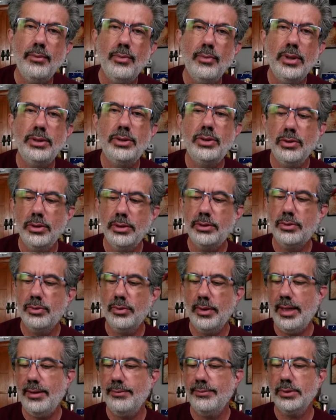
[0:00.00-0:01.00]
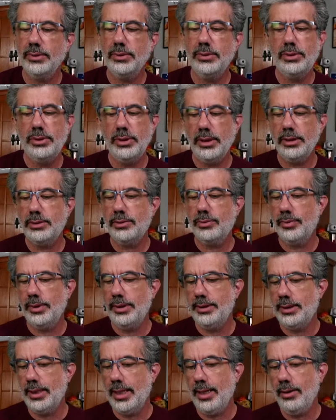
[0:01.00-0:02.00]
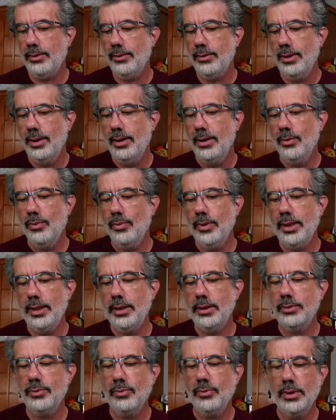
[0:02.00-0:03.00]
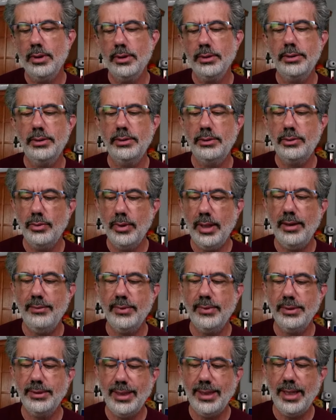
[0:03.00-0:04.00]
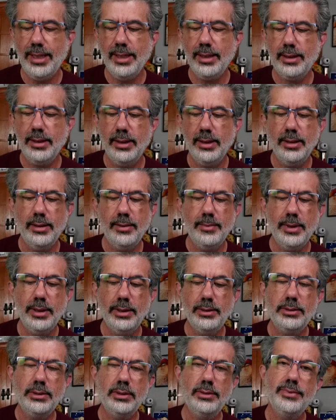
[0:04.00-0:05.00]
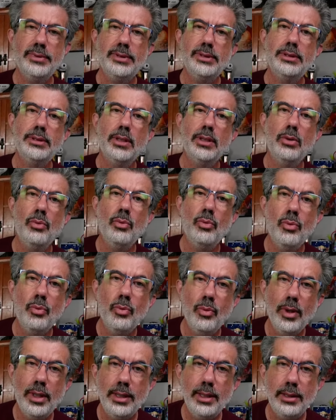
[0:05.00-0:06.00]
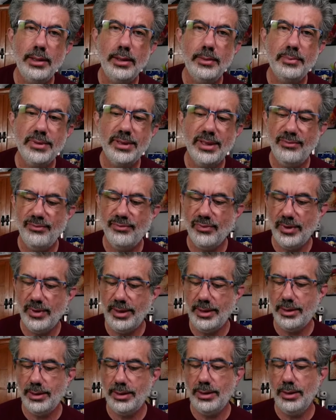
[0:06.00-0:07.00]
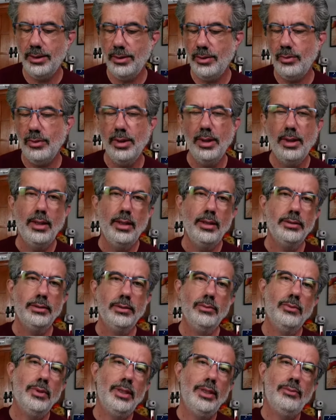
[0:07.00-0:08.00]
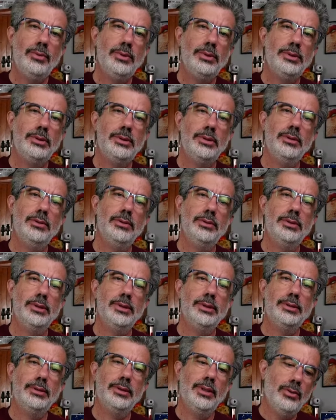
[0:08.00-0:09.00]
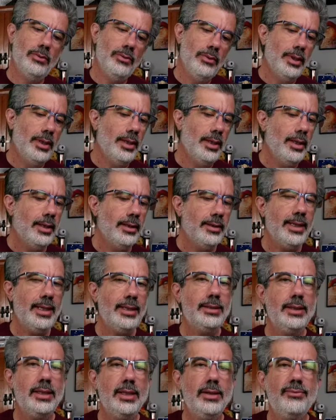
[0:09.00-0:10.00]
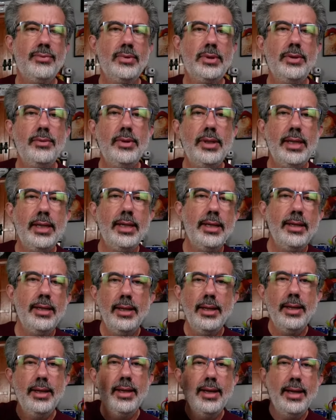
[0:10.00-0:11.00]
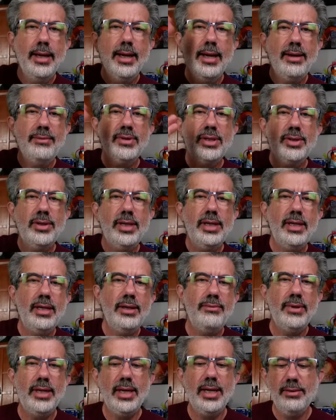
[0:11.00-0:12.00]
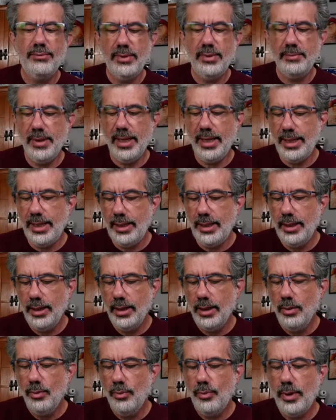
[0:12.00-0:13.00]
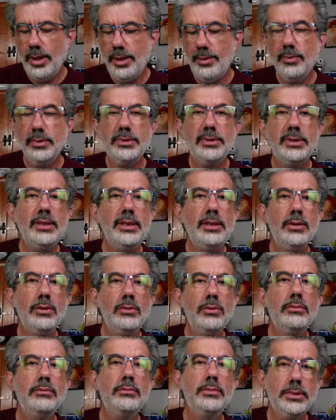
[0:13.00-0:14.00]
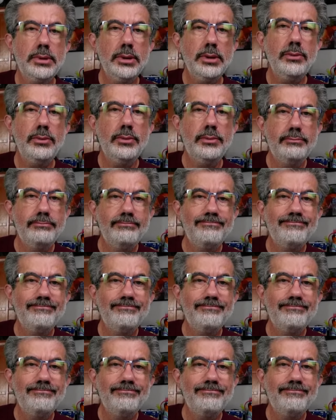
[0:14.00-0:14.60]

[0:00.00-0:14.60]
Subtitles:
with your travels, just reach out. Where'sWalterTravel.com. Our services are 100% free to you. So why wouldn't you use us? So thanks again for tuning in. Have a great evening, everybody. We will see you soon.